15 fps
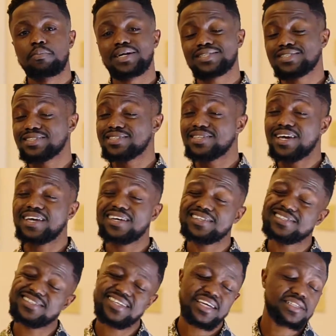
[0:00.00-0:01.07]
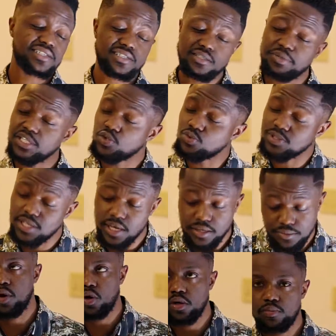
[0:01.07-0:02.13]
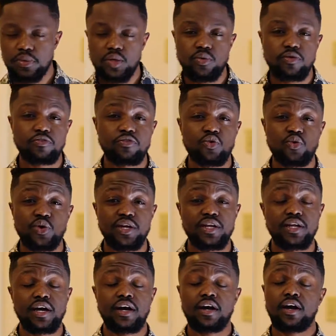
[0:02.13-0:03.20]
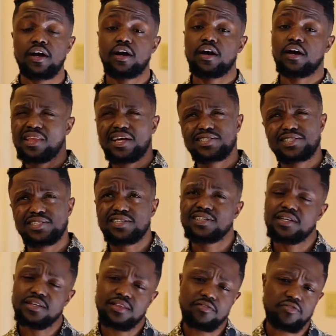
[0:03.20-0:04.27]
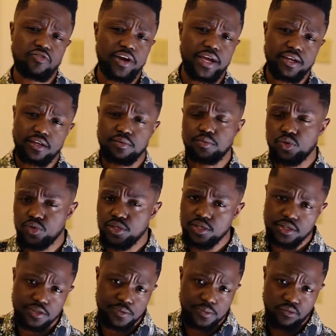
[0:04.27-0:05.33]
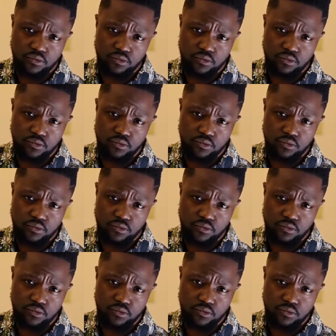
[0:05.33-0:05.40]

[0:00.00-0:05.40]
But today is a special day. I'm gonna be reviewing a legend in the frag community.